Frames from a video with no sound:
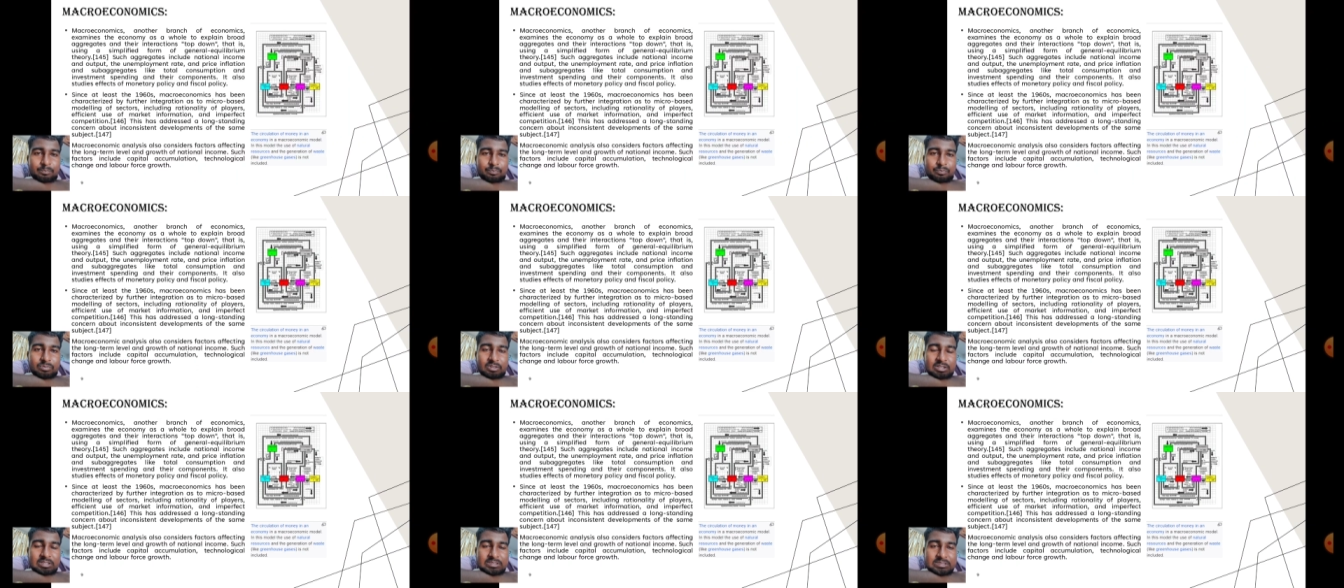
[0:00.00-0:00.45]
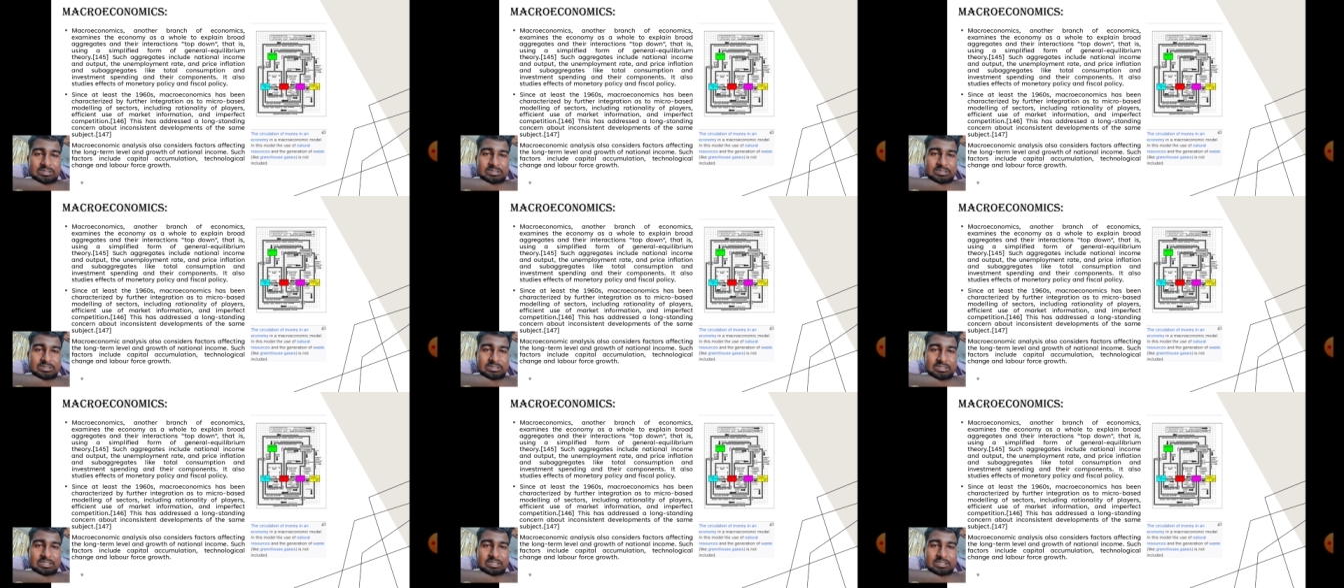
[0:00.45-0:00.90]
Since
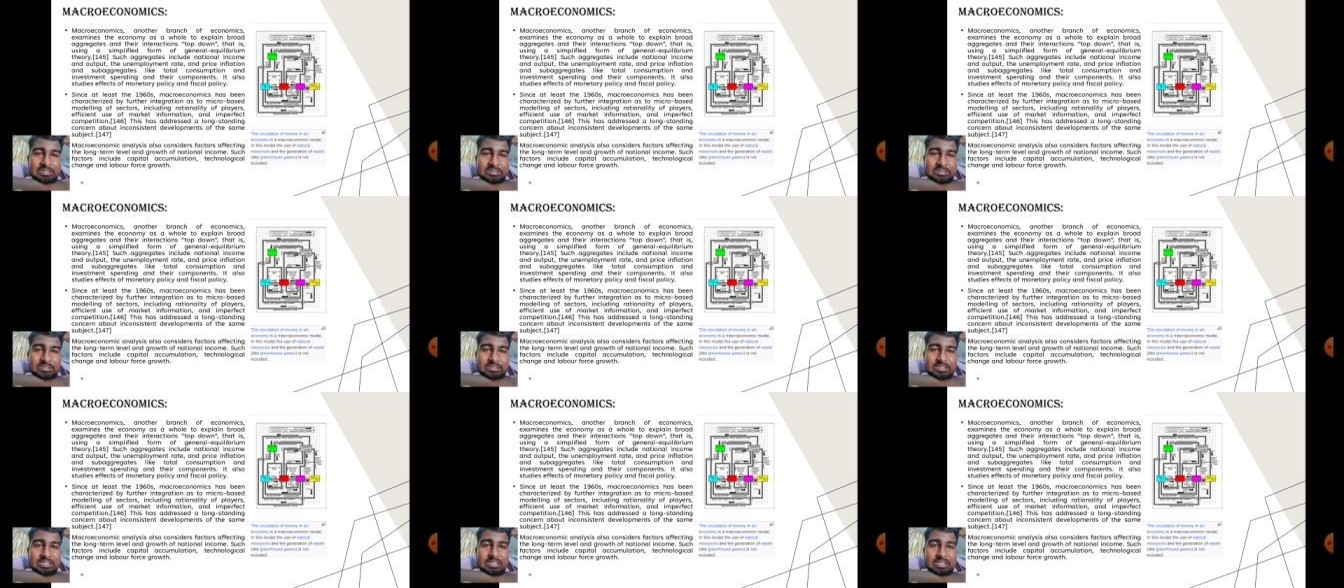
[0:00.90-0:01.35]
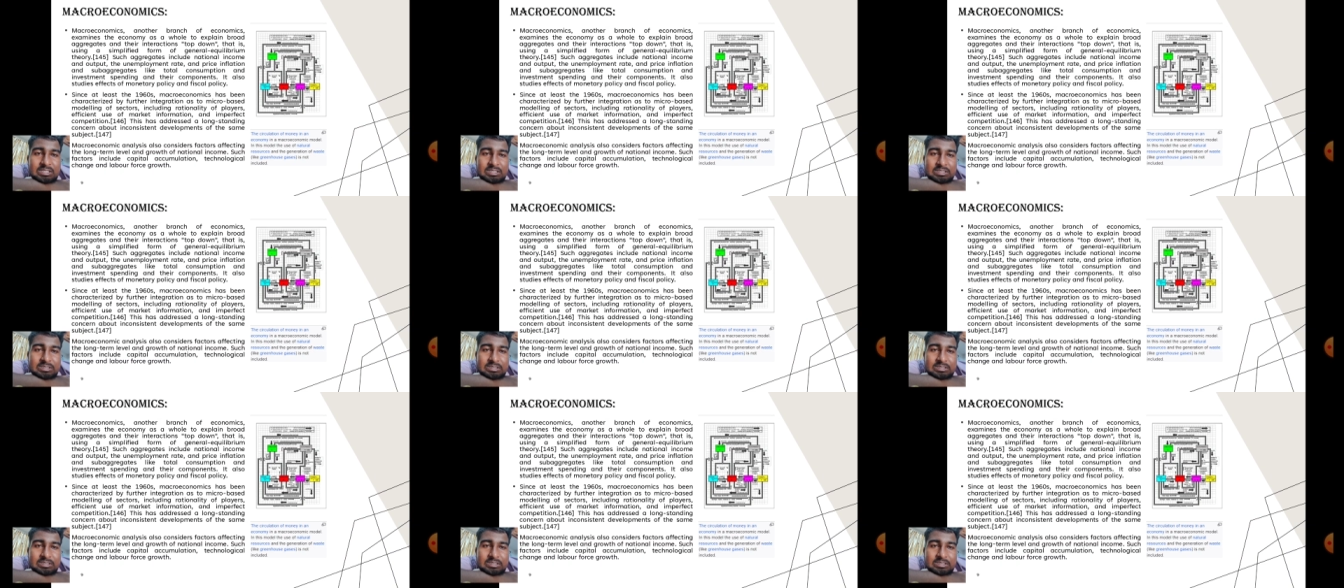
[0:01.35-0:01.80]
at least the
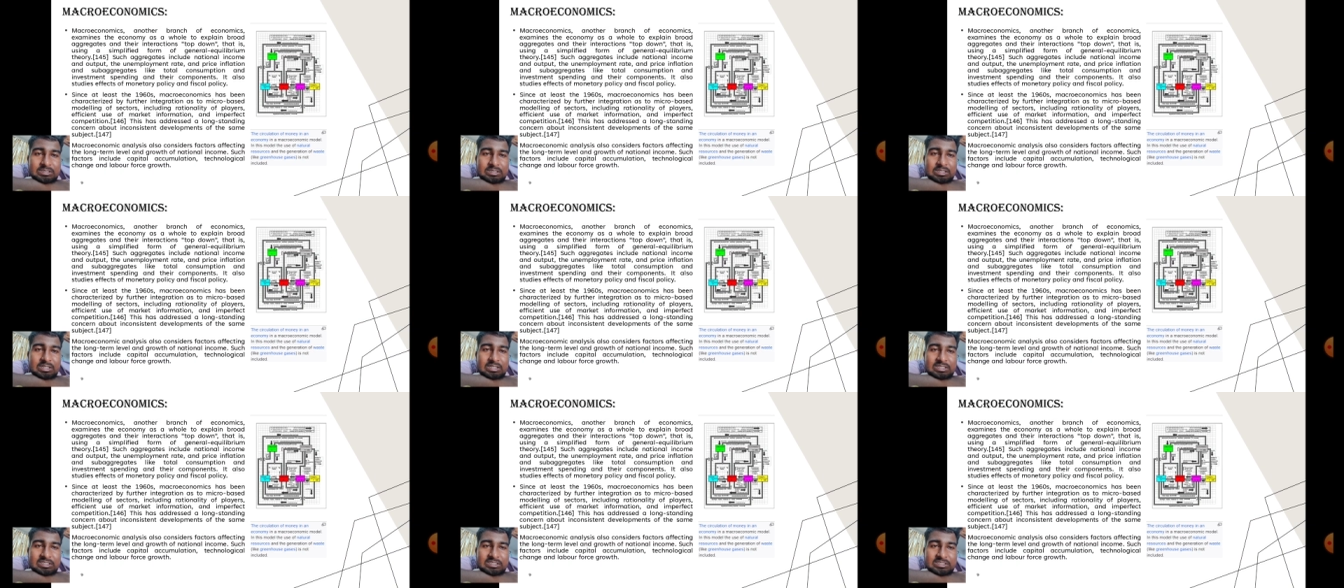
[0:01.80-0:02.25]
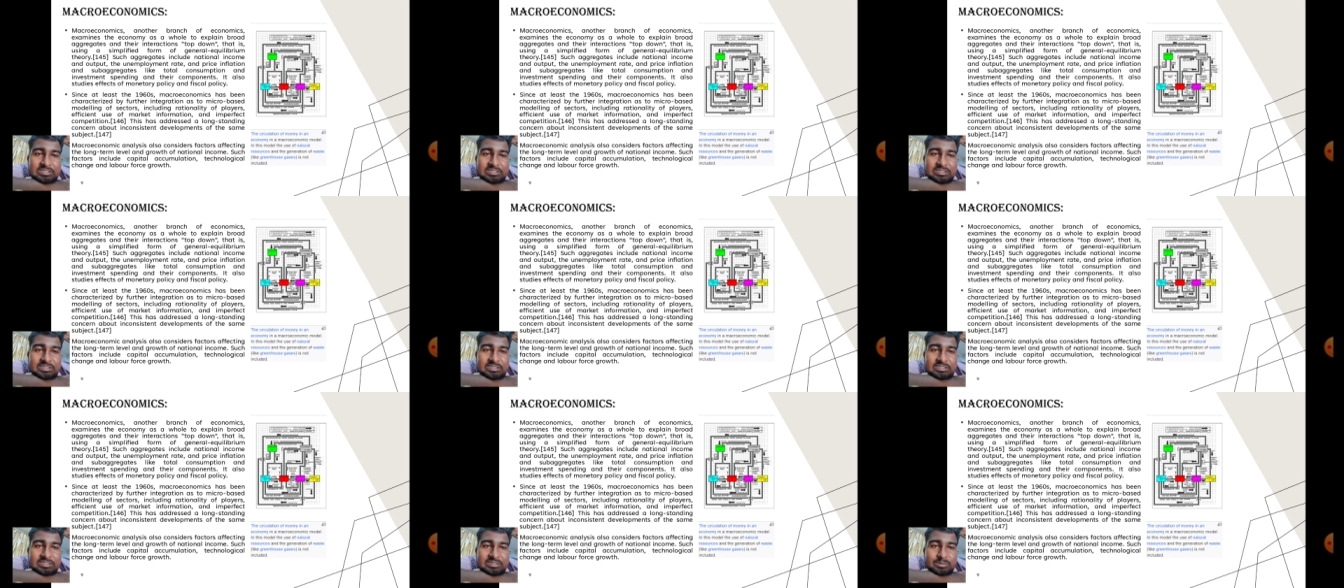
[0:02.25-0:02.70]

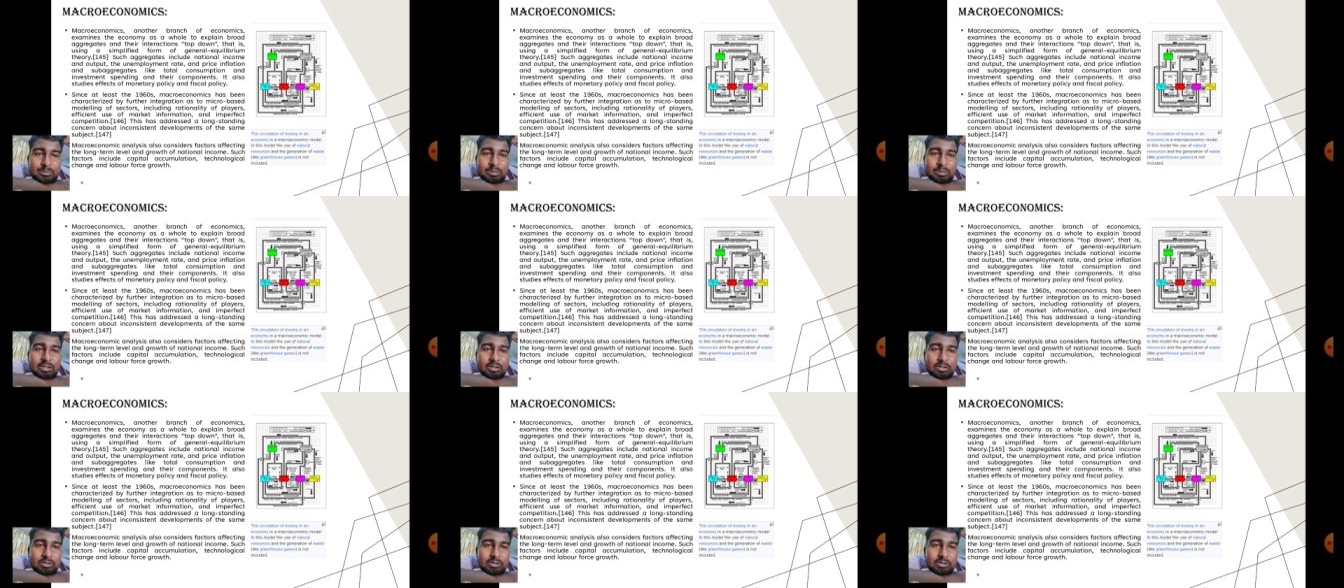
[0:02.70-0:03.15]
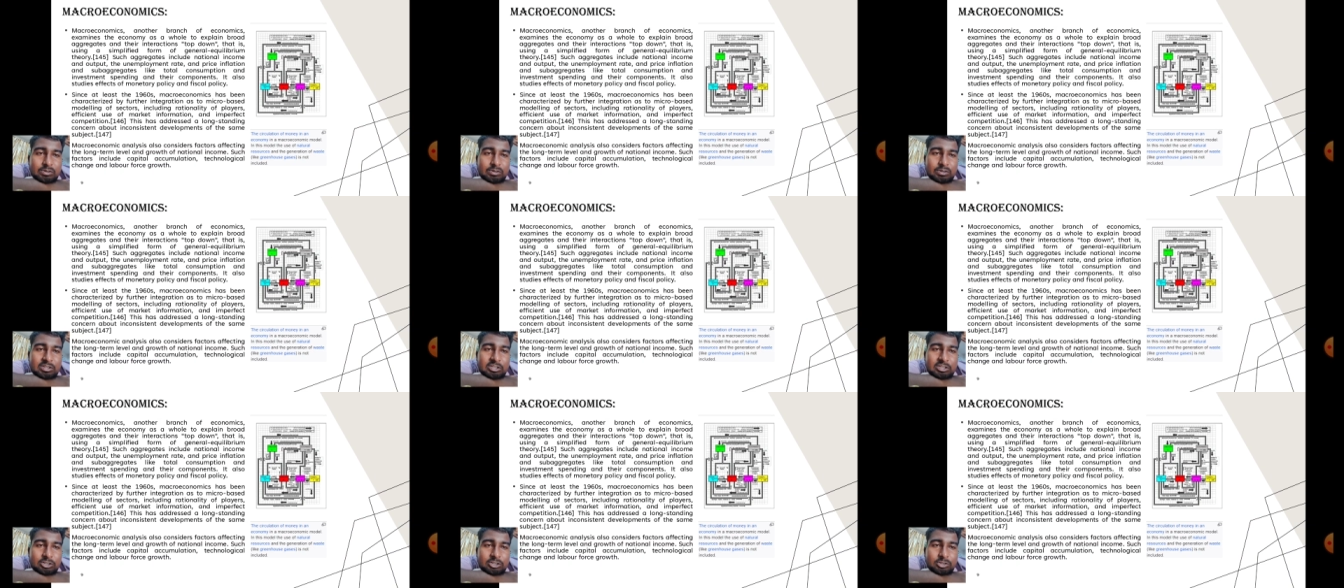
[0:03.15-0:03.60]
1960s,
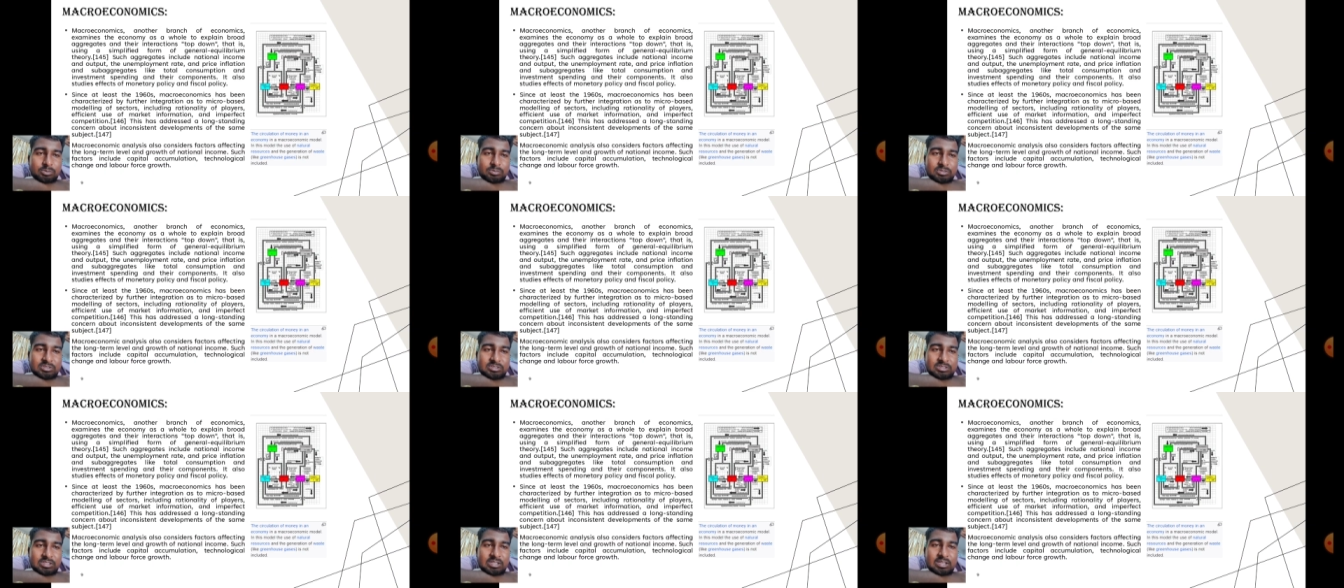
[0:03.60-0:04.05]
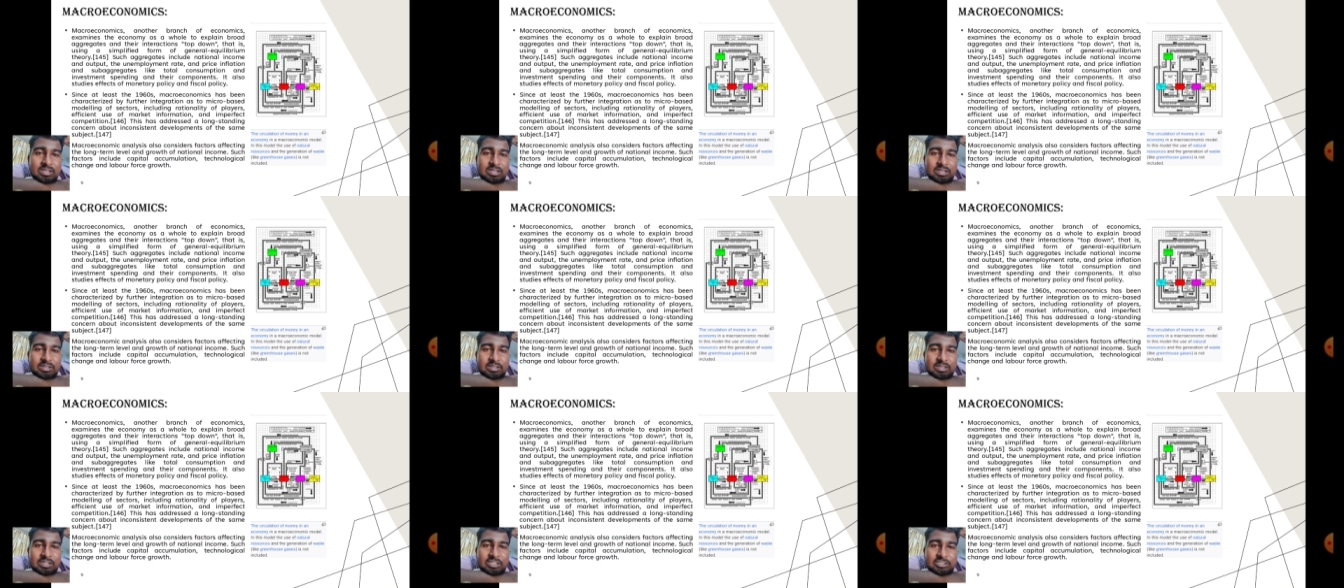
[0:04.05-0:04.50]
macroeconomics
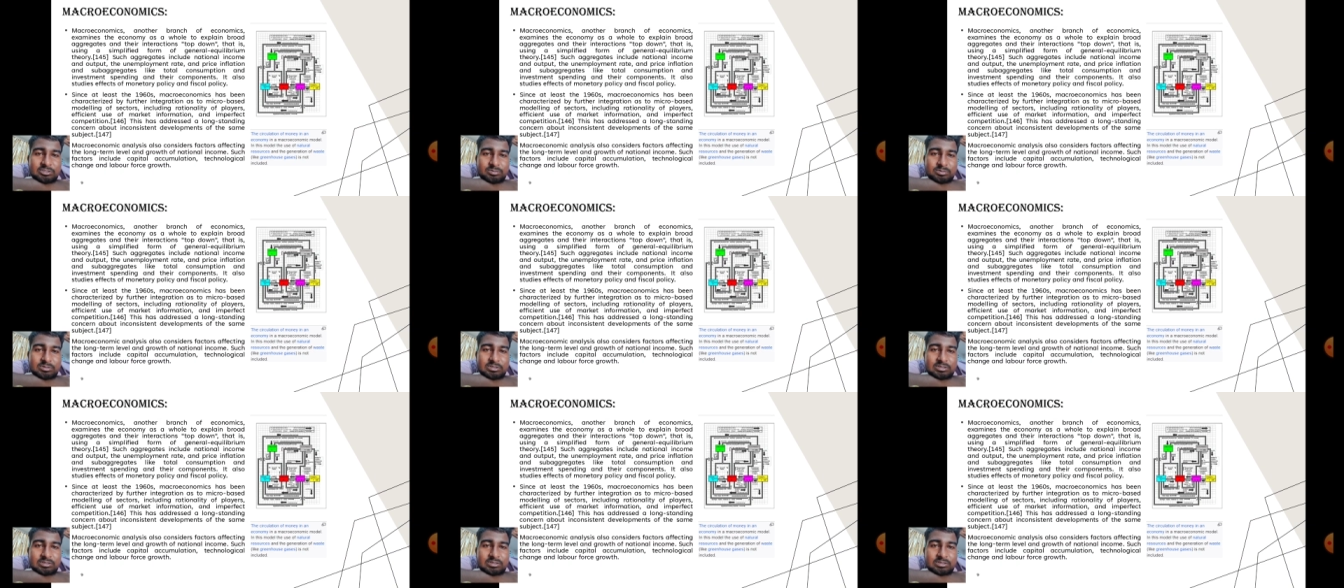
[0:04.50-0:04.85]
has been